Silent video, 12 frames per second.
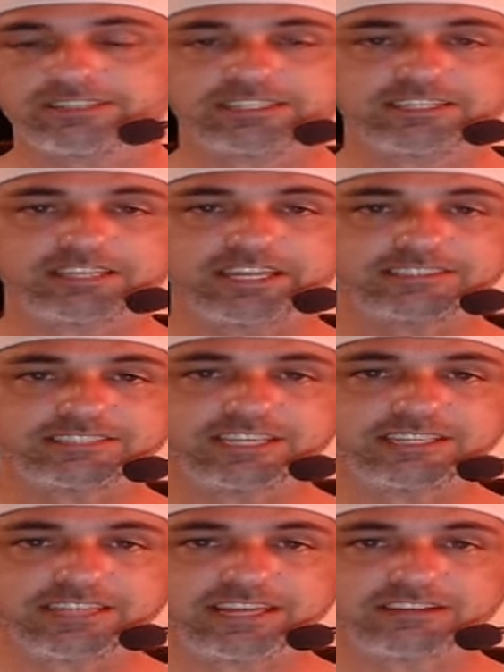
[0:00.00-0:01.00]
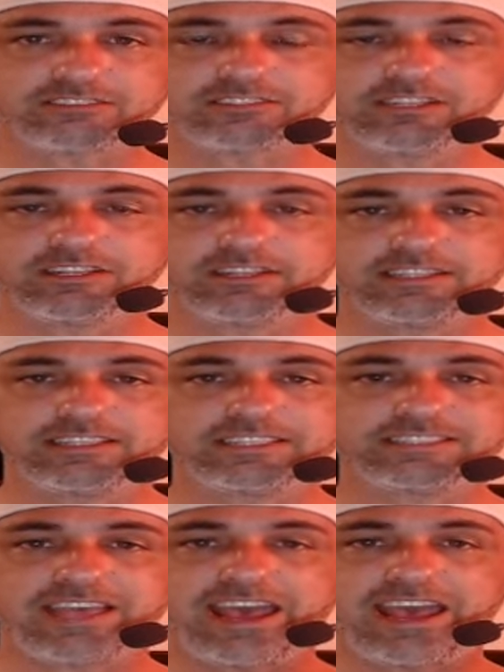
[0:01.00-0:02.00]
He can land takedowns.
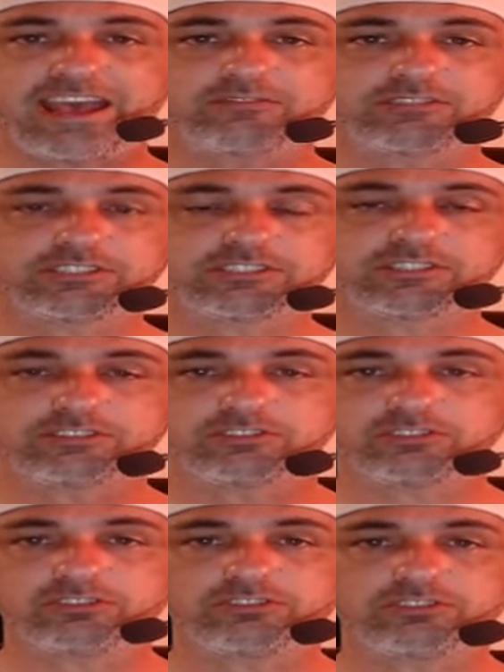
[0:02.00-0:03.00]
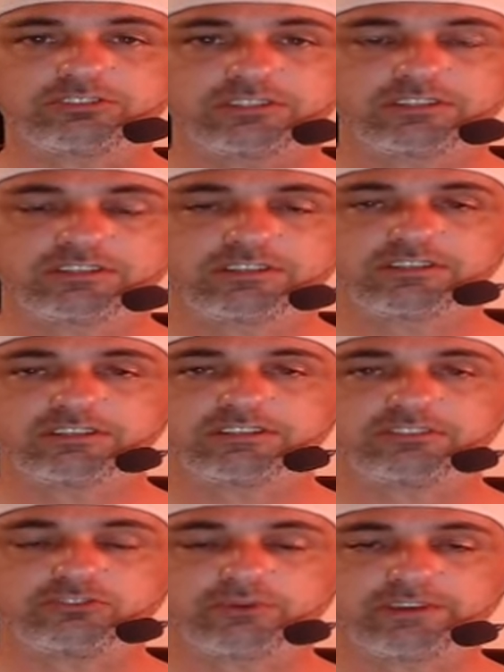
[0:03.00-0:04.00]
He's an average to good
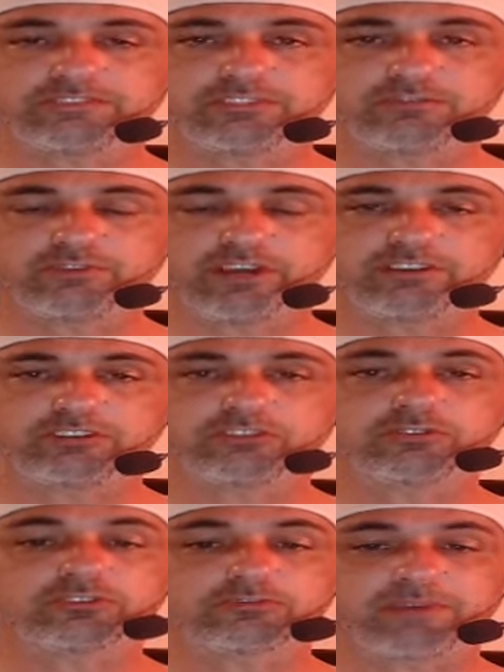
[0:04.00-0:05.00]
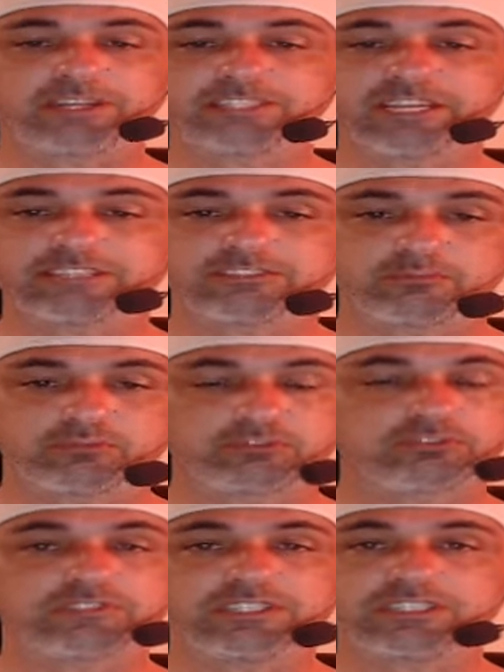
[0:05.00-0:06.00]
U F C fighter. Uros Medich has to
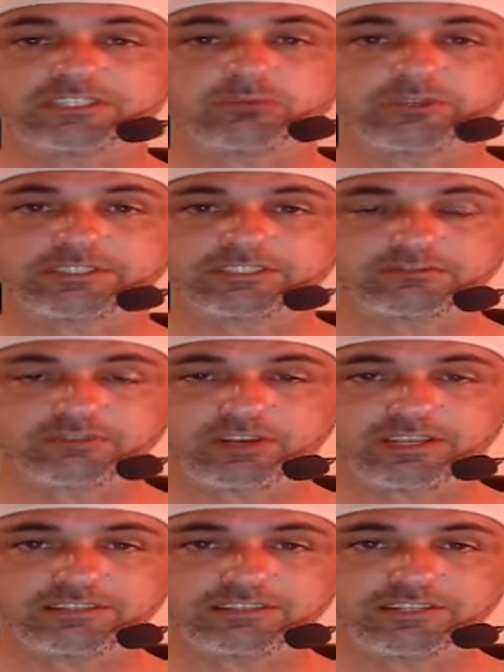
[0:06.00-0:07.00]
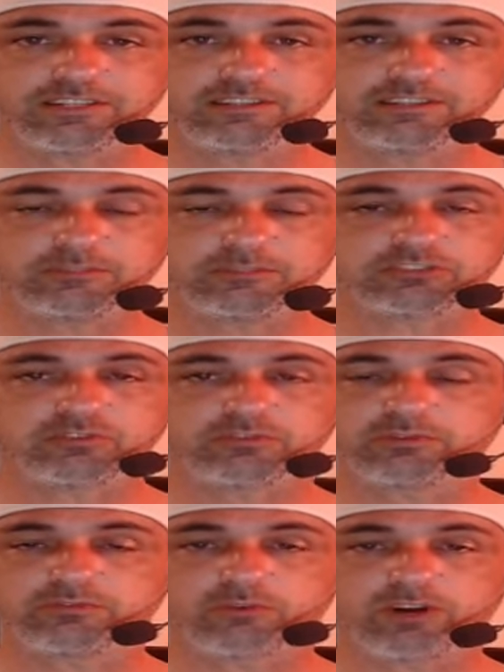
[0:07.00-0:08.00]
prove that he can win this fight
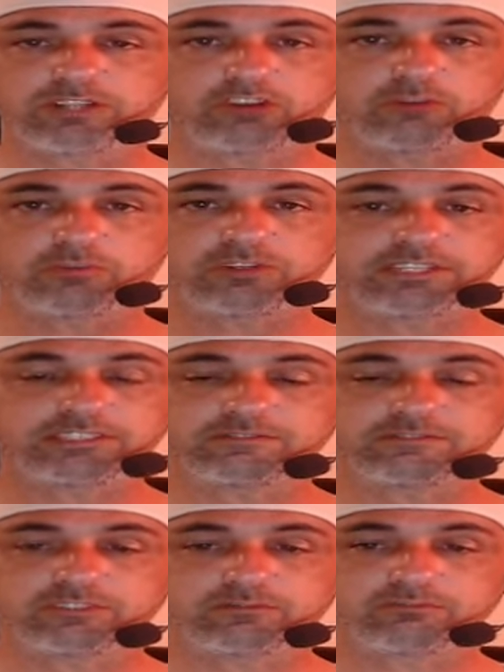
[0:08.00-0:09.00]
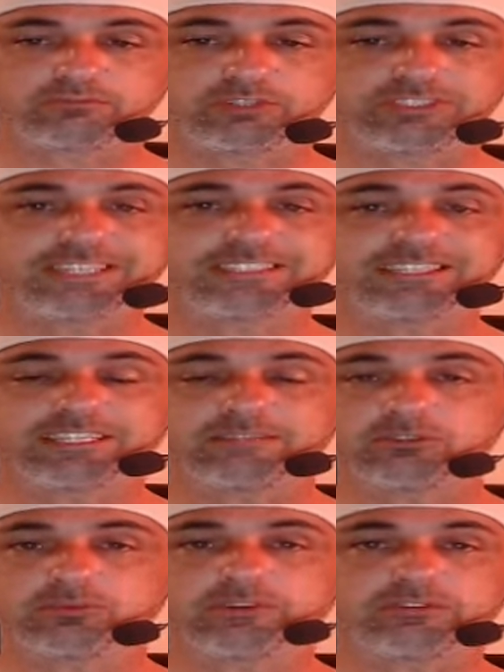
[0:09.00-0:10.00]
before I start predicting predicting
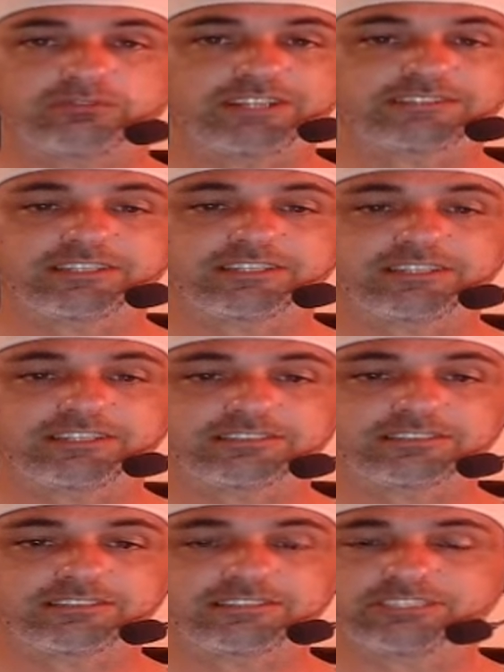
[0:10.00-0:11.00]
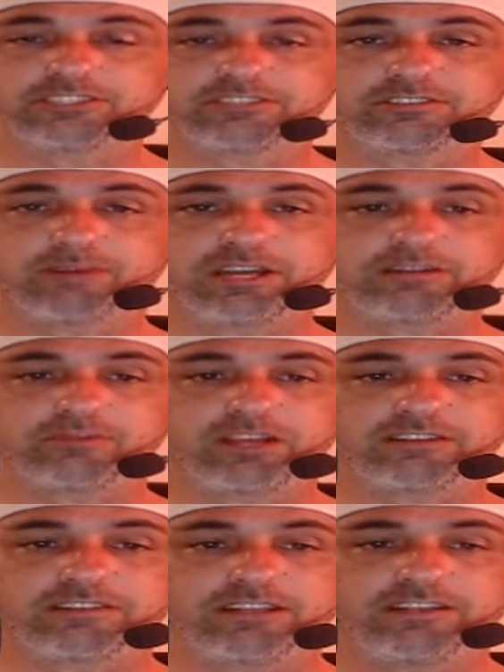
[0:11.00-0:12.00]
him to win fights like this. That's just the bottom
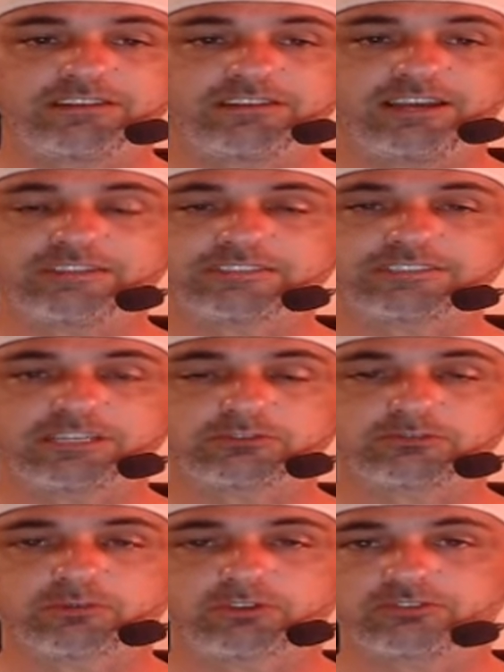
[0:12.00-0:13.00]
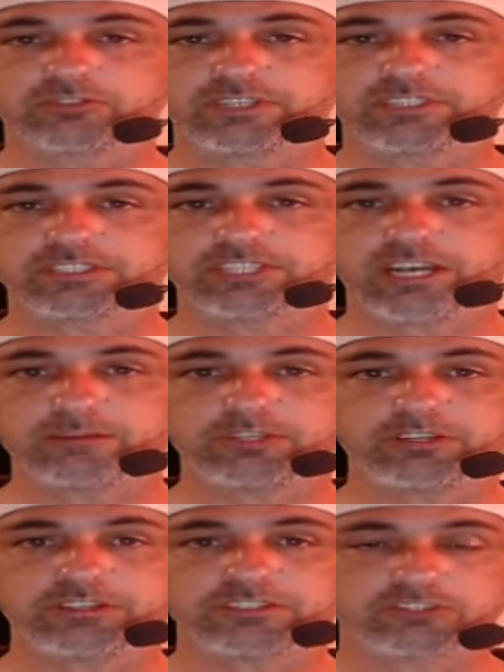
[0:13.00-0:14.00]
line. I think Semelsberger will get the job
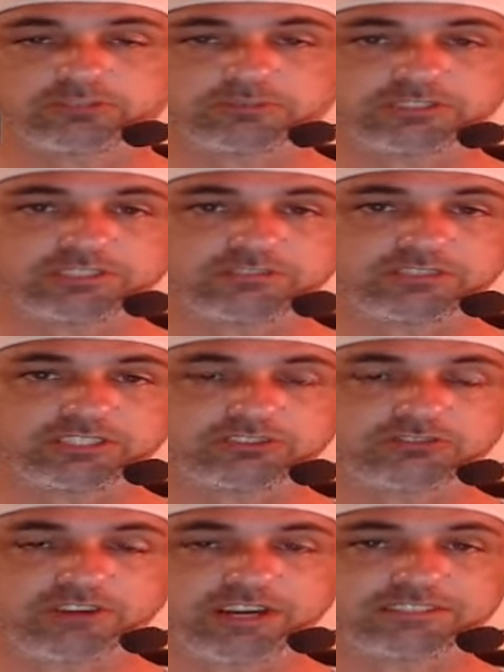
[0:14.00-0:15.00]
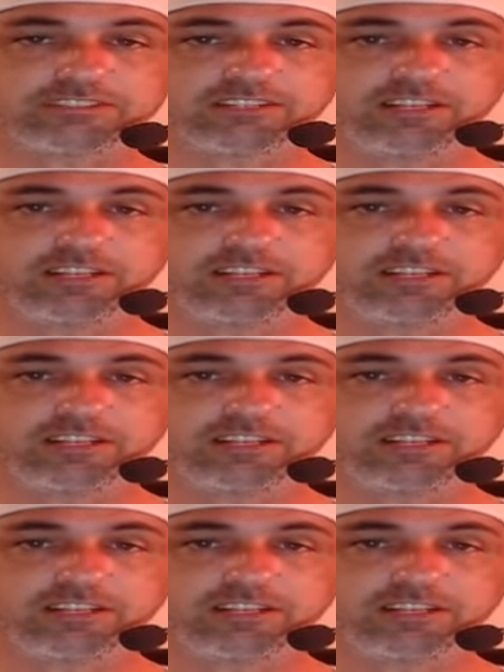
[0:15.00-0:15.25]
done in terms of significant strikes.